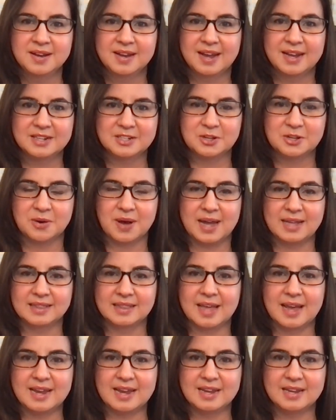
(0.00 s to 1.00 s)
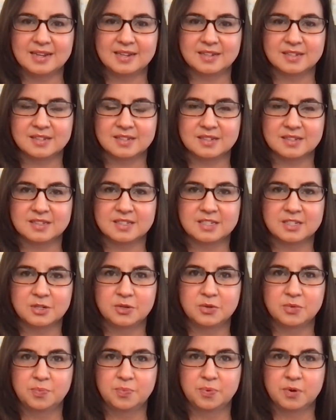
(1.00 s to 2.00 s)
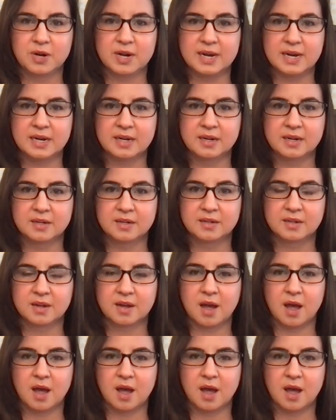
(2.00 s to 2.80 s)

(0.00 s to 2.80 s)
And so I like to bring